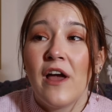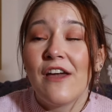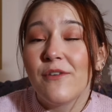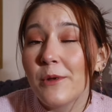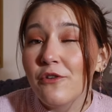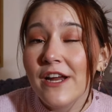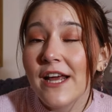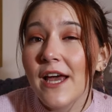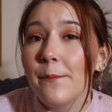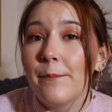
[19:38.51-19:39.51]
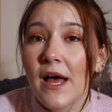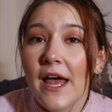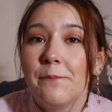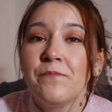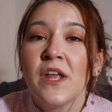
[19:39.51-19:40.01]
if I'm going to read it,
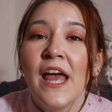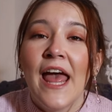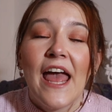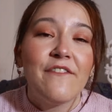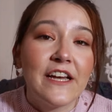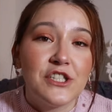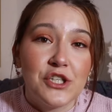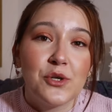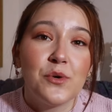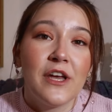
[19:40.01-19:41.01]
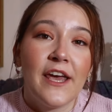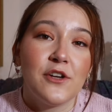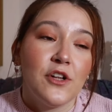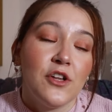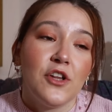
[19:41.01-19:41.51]
but if I do,
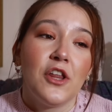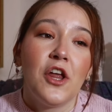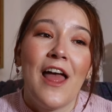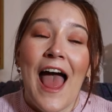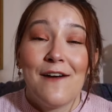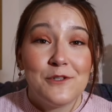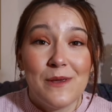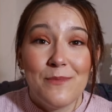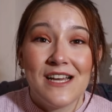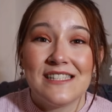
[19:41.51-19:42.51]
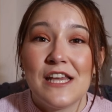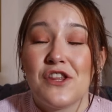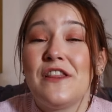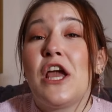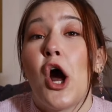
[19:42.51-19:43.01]
it'll have to be because
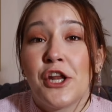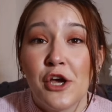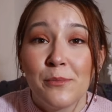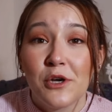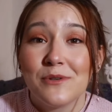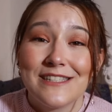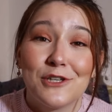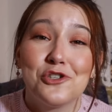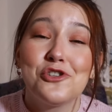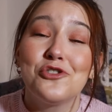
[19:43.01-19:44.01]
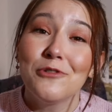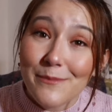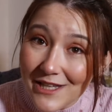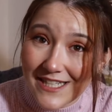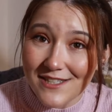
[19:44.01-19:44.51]
either the audiobook was
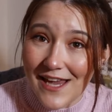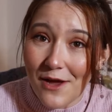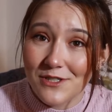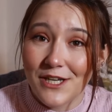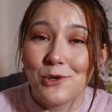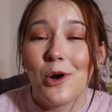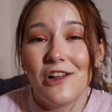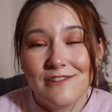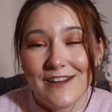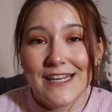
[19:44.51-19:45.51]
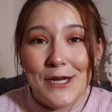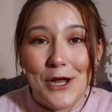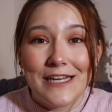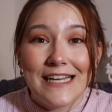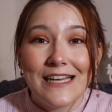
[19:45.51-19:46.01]
extremely discounted, or I'll read it
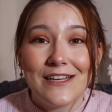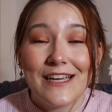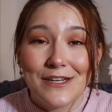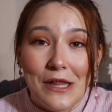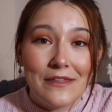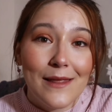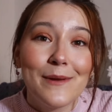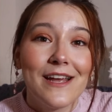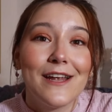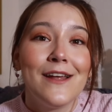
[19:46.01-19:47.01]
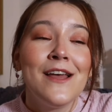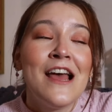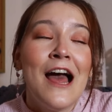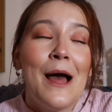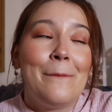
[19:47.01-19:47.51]
on Kindle Unlimited.
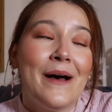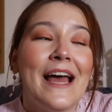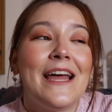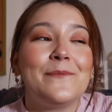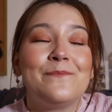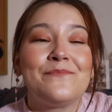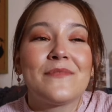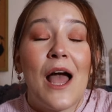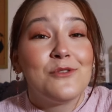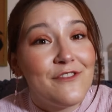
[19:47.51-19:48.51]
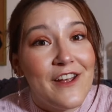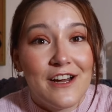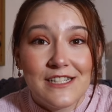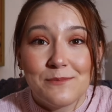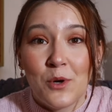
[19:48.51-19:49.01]
But I was
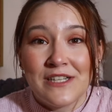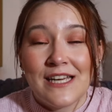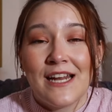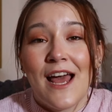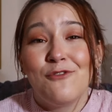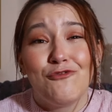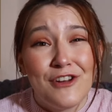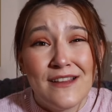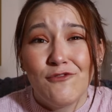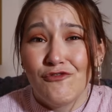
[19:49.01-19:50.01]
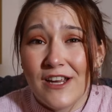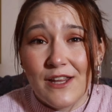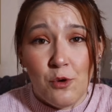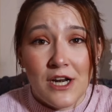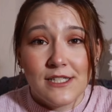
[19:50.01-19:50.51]
very disappointed. I really,
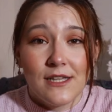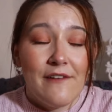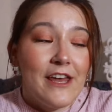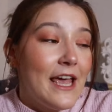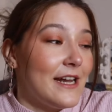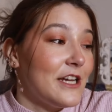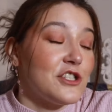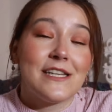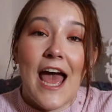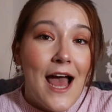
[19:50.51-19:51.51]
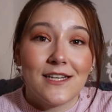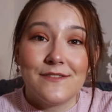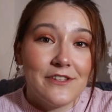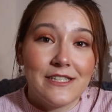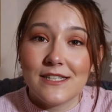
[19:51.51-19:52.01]
really wanted to love it, and I just
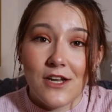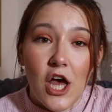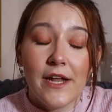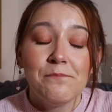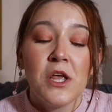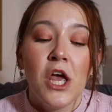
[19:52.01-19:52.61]
actively did not.